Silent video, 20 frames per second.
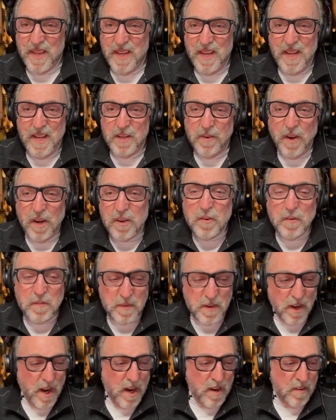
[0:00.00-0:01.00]
director of
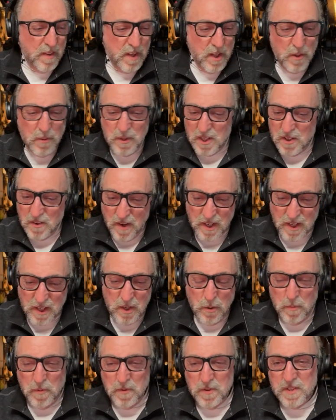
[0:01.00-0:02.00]
photography, you were director, you
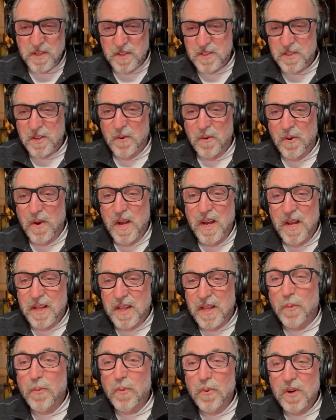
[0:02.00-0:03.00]
were producer. So
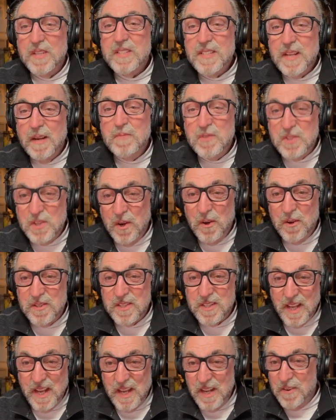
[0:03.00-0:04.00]
there were some shows
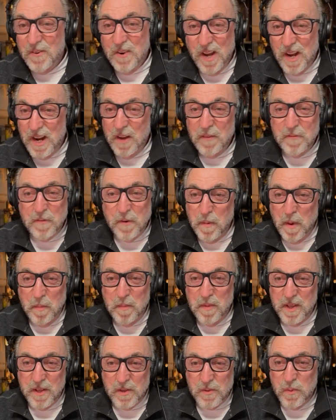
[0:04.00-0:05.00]
later on, I don't know if you remember
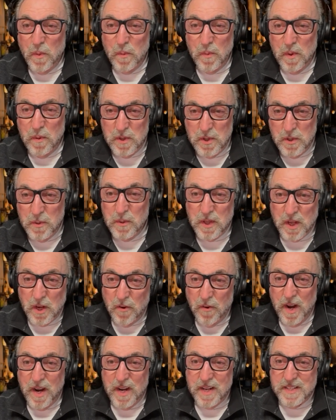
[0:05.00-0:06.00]
this, when we were doing the
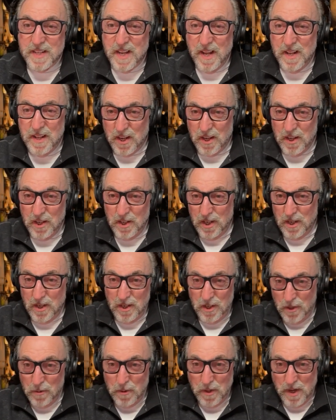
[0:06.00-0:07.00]
credits, and
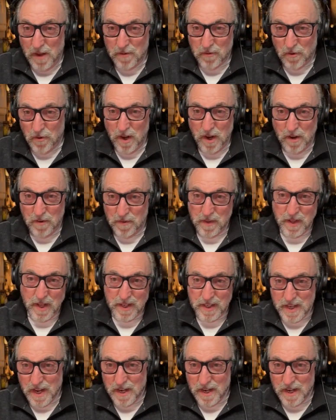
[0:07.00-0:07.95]
you would have credit for like 10